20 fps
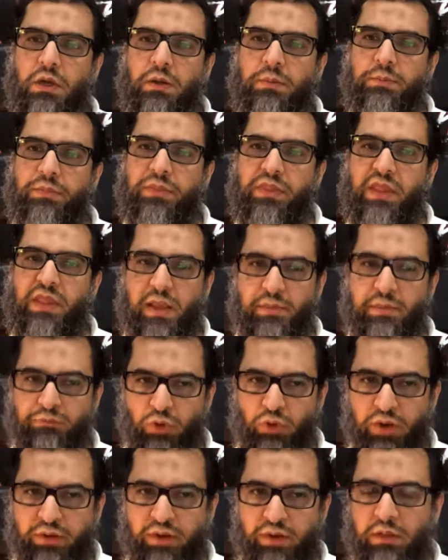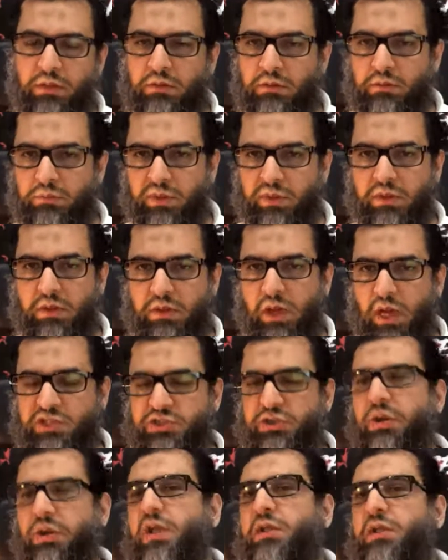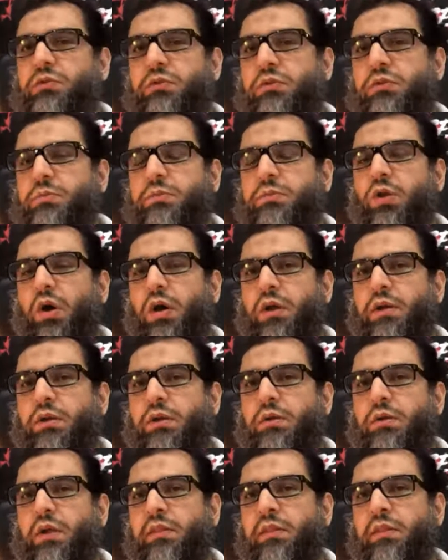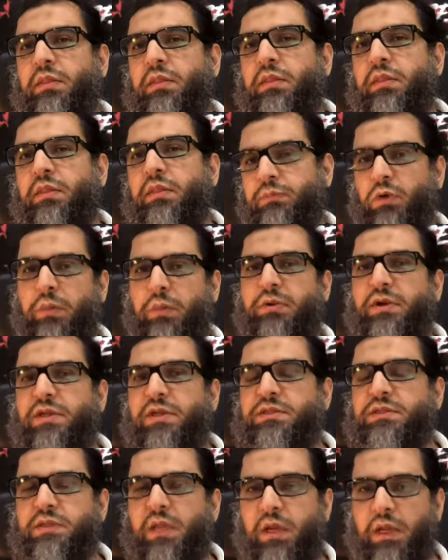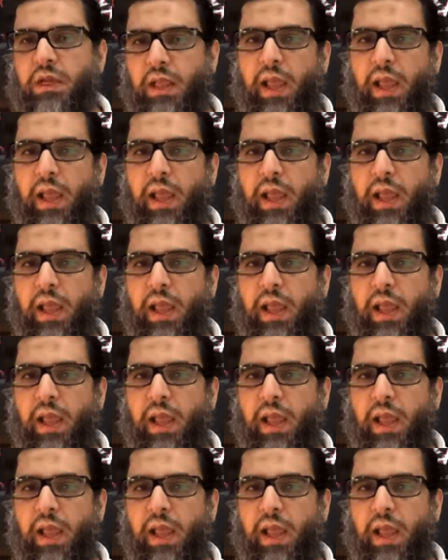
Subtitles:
they brought in with the Ashari taught, and they were the proponents.